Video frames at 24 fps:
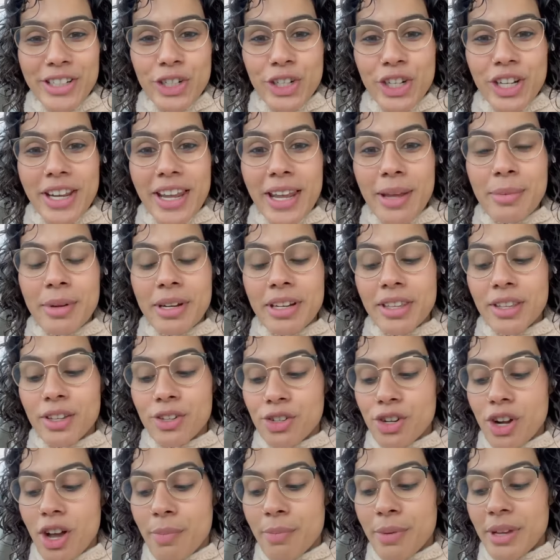She came into the
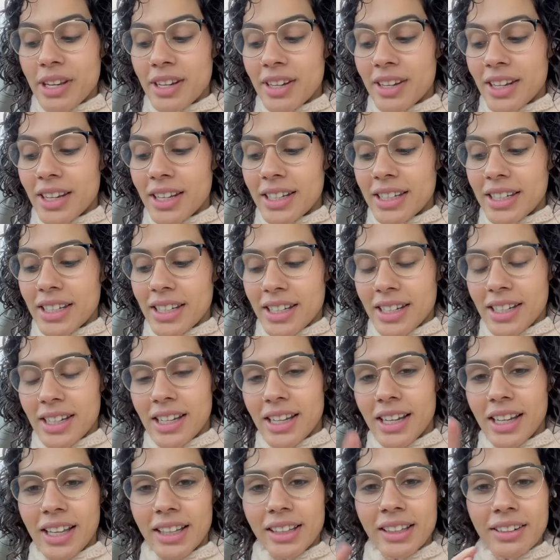shop and did
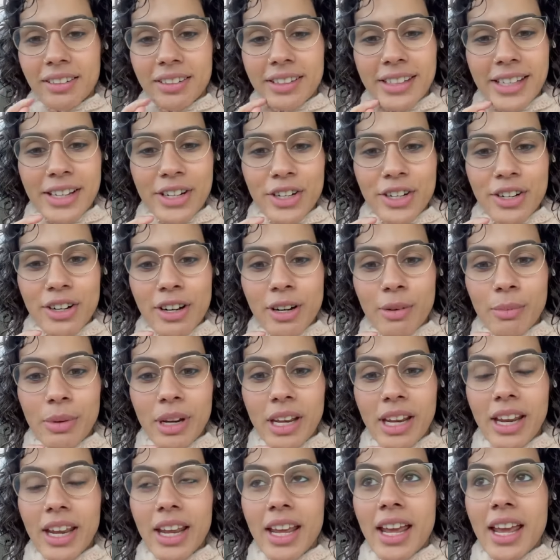a little session on me.